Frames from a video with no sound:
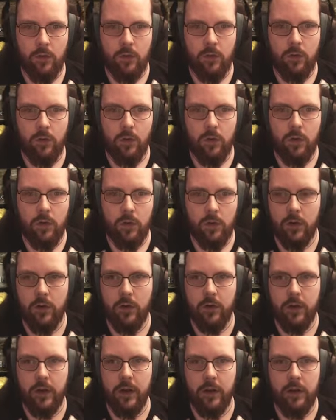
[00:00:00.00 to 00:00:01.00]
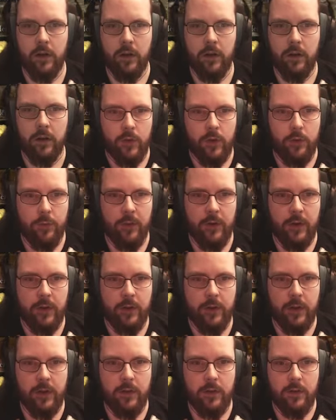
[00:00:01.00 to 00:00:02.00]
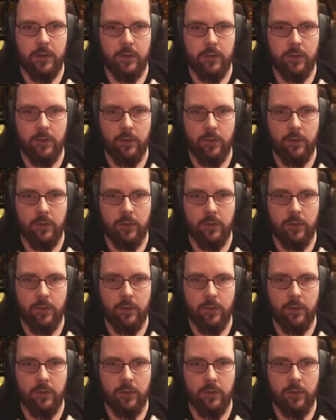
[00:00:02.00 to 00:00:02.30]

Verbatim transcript: Oh, okay. Come on then.